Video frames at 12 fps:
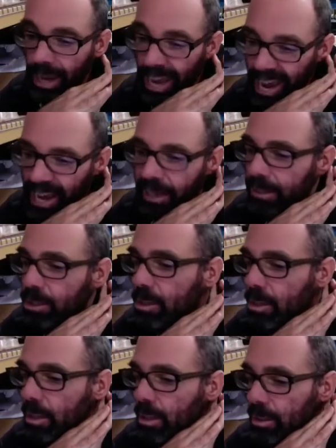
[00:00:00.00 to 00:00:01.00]
And
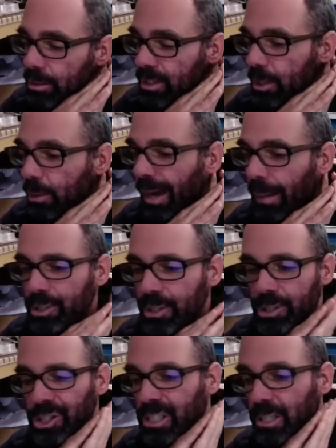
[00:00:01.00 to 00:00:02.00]
the other option
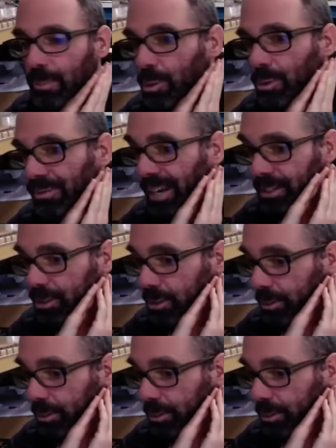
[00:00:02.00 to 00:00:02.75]
is just to move faster,